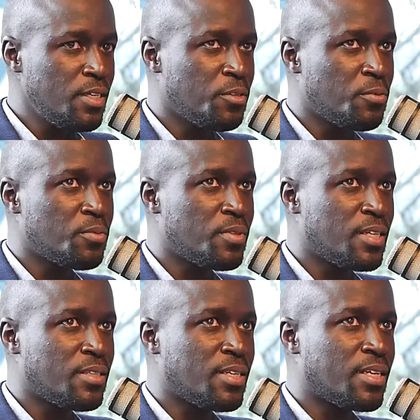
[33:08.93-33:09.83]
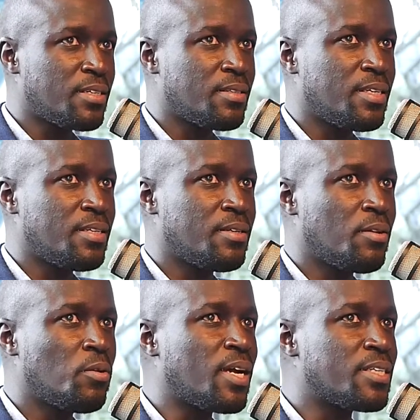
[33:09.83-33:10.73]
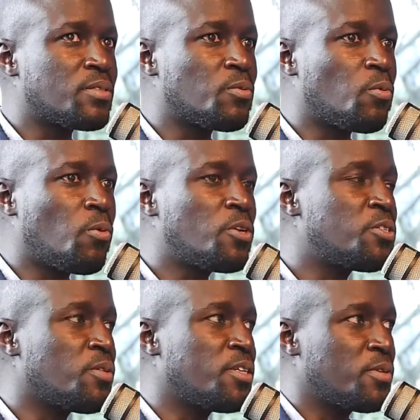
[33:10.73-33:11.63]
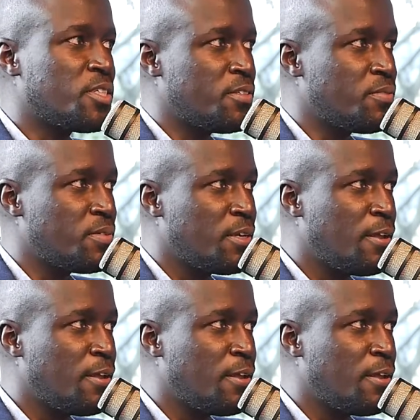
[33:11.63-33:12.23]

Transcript: they look at what you want to achieve.